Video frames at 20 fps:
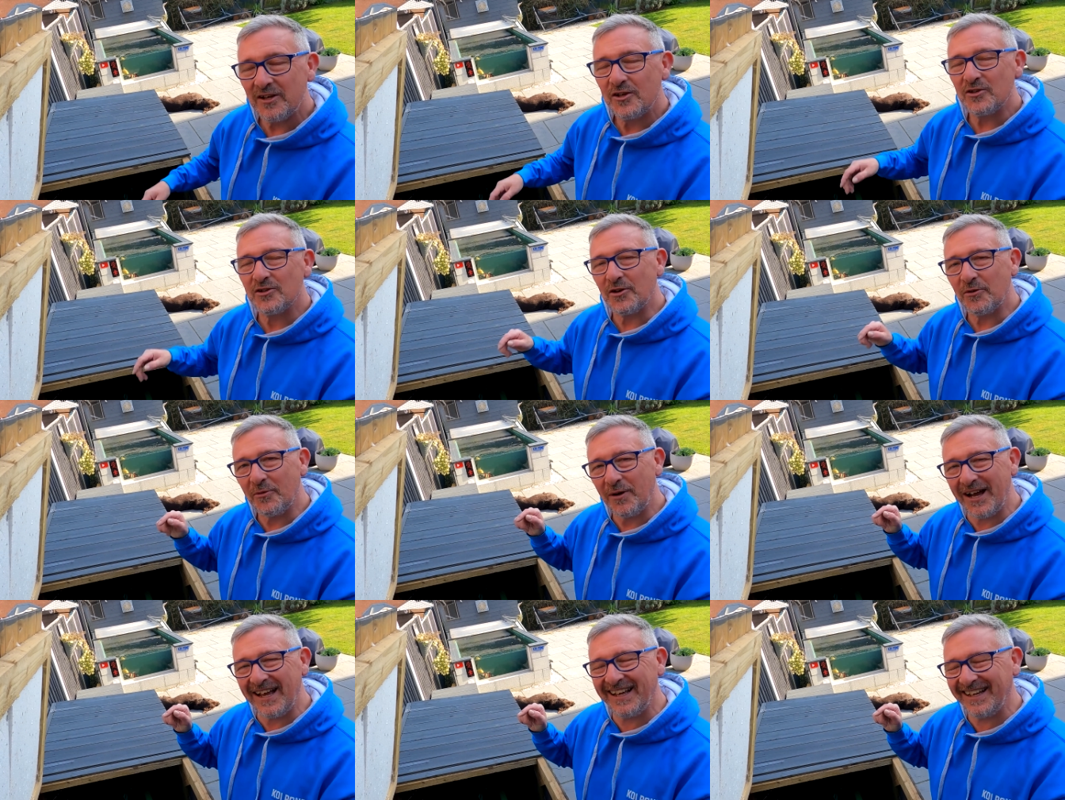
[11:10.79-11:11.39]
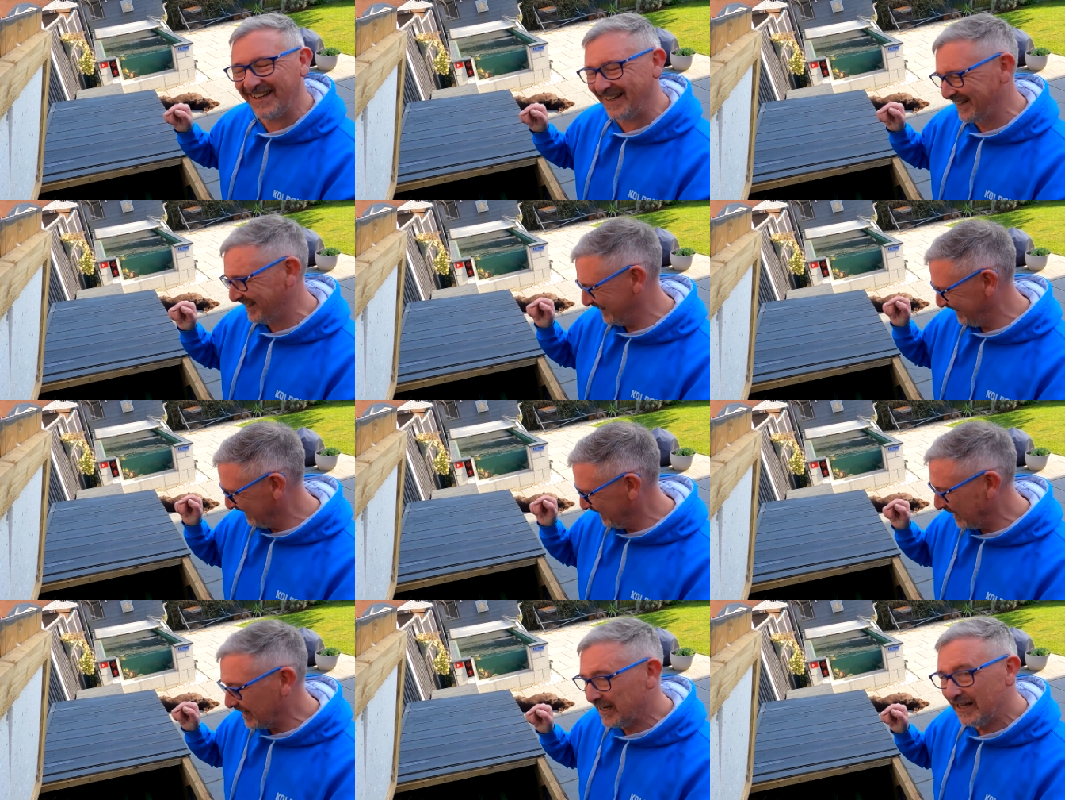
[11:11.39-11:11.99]
So,
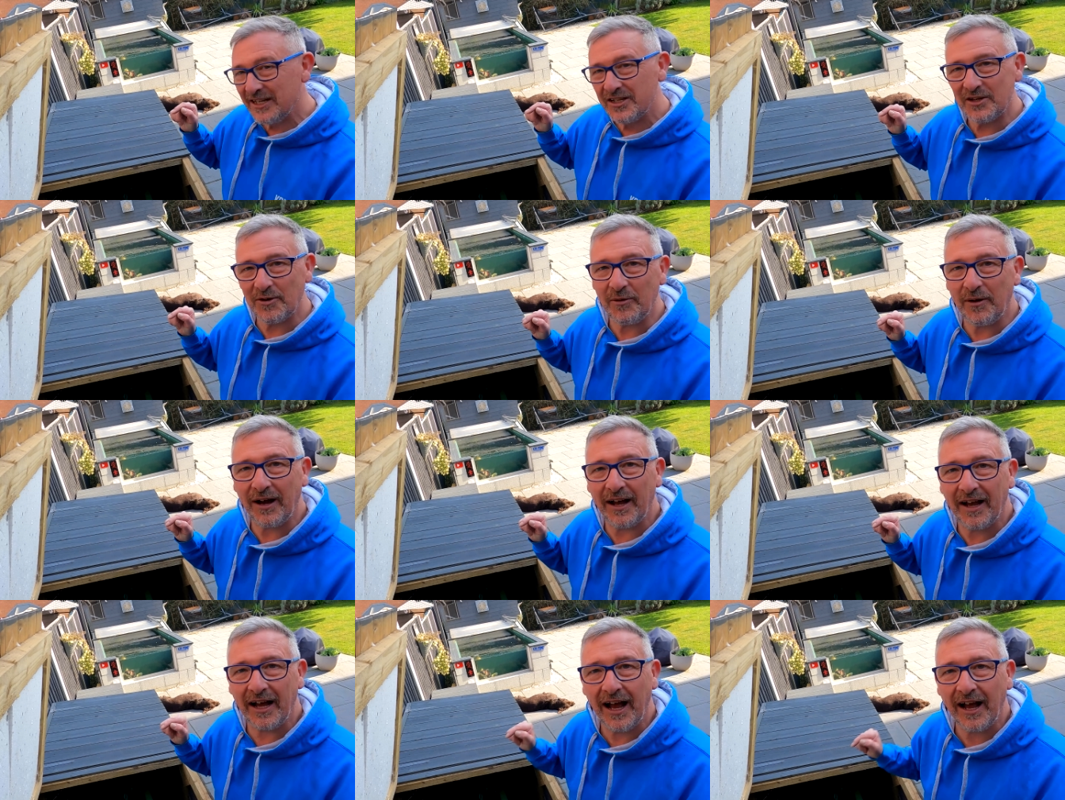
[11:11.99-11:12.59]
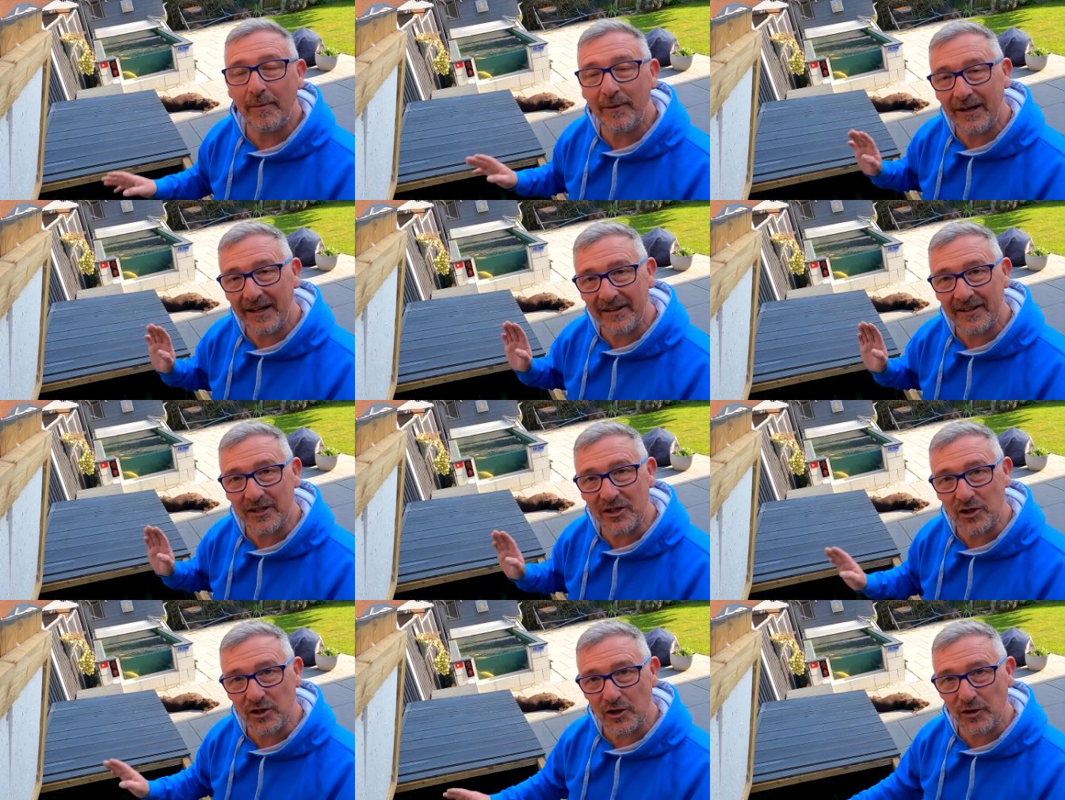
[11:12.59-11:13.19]
so I've been
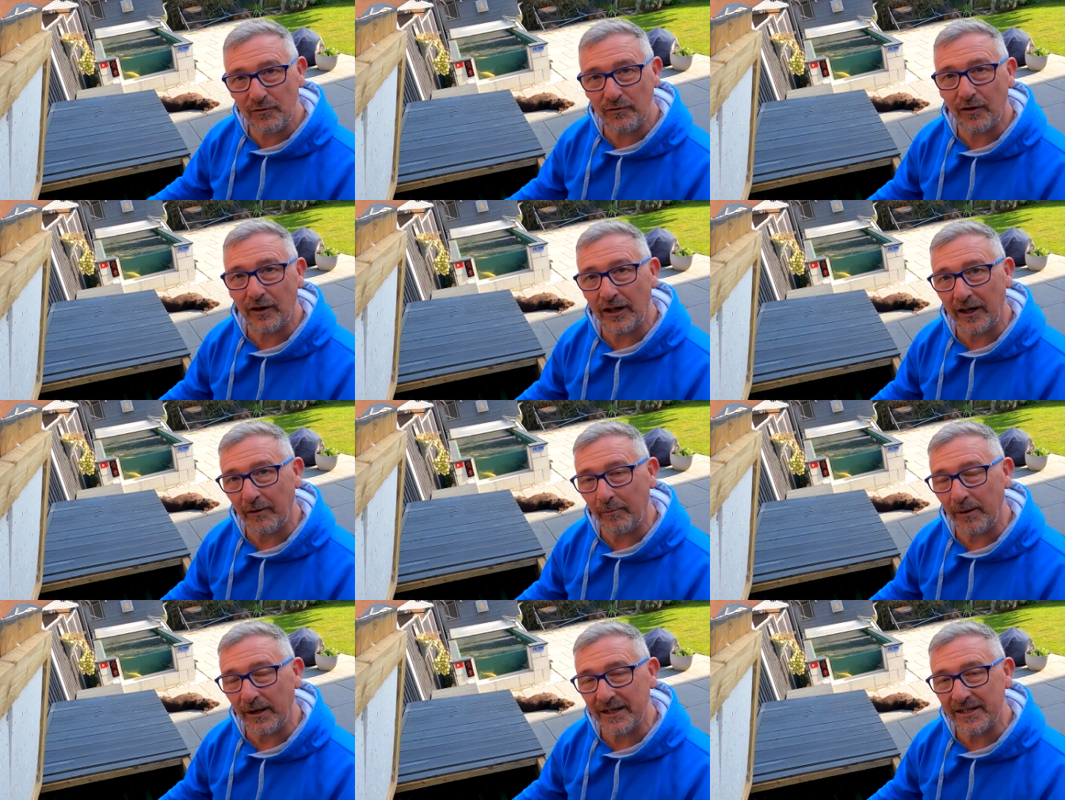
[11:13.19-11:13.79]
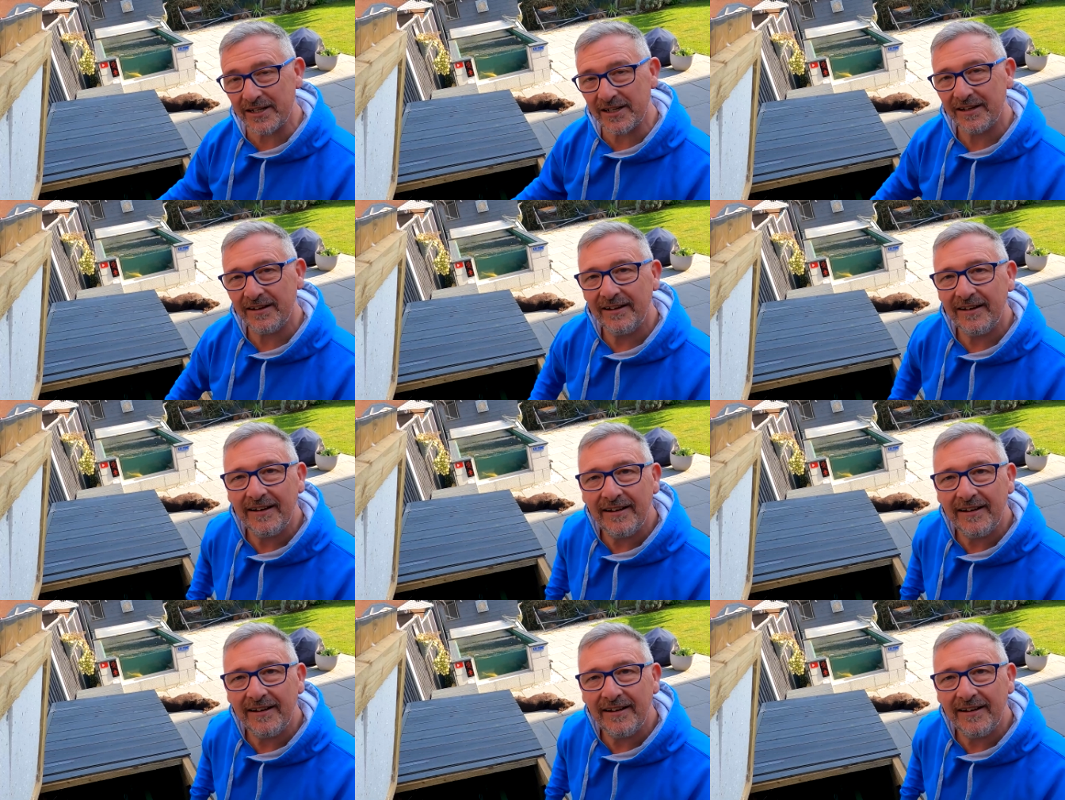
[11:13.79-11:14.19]
letting this stew for a little bit